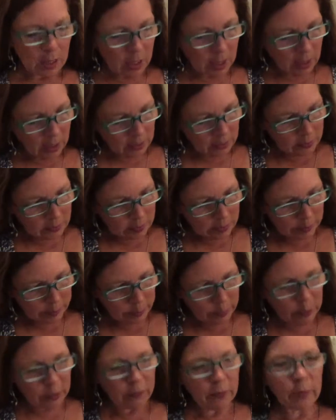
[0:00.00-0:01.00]
And there's this
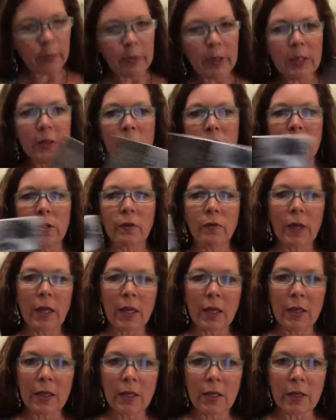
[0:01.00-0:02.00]
beautiful picture of
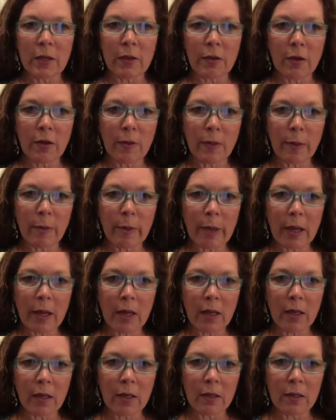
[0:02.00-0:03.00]
Anna here on the
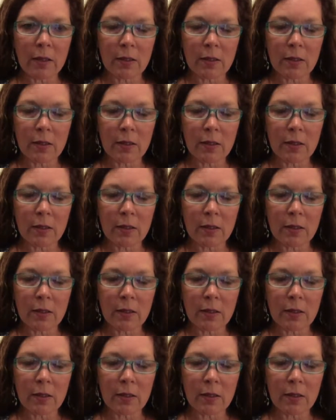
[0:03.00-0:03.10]
back.